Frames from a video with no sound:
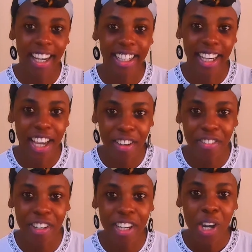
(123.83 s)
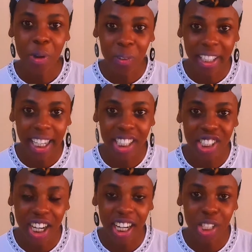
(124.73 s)
Like every weekend
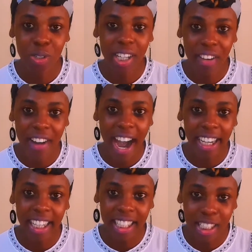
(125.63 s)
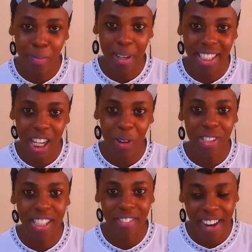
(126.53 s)
challenge, whenever a guest pastor
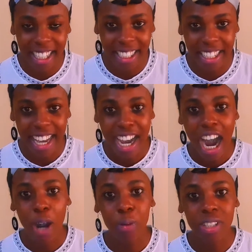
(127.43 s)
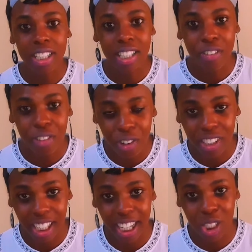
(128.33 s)
was invited, I was in the
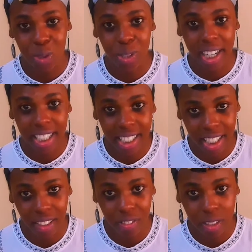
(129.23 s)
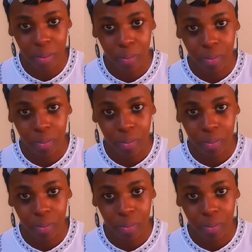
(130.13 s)
front line to get saved.